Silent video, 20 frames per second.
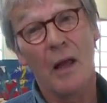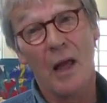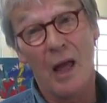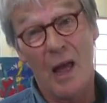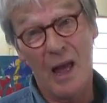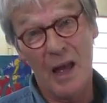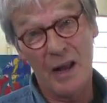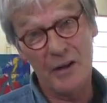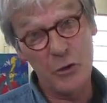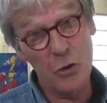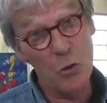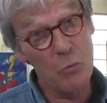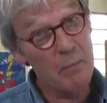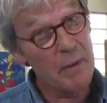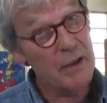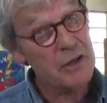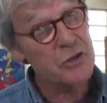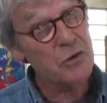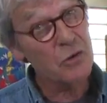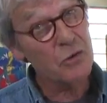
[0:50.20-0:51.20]
and you
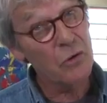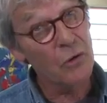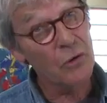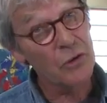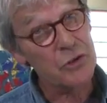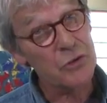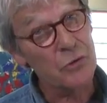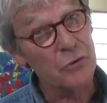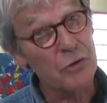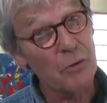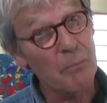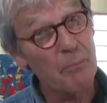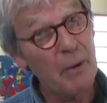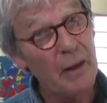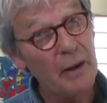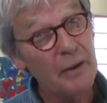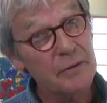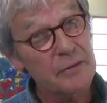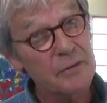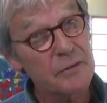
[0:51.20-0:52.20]
mix your colors on your
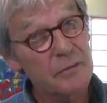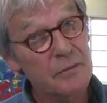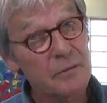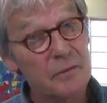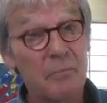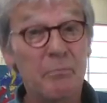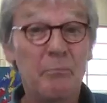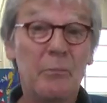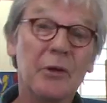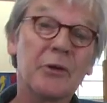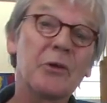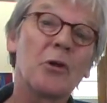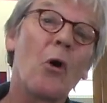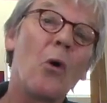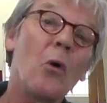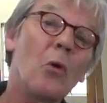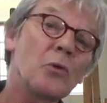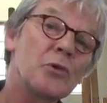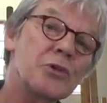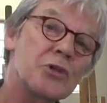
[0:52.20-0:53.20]
palette, but
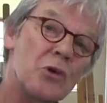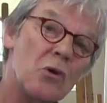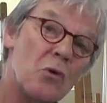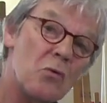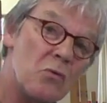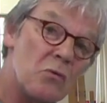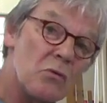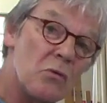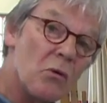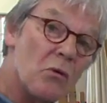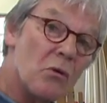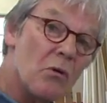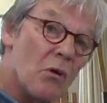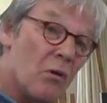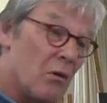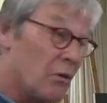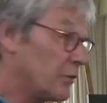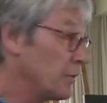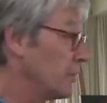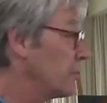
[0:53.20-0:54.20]
also
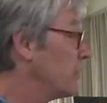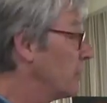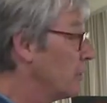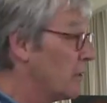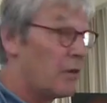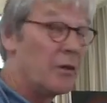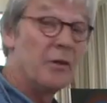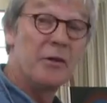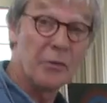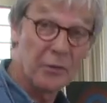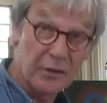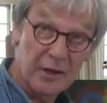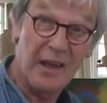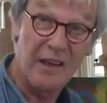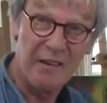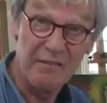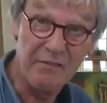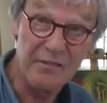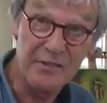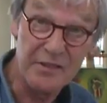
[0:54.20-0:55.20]
on your
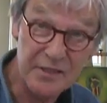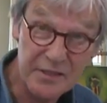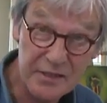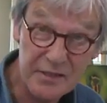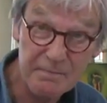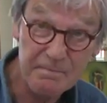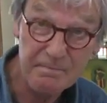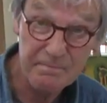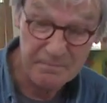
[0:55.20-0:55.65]
canvas.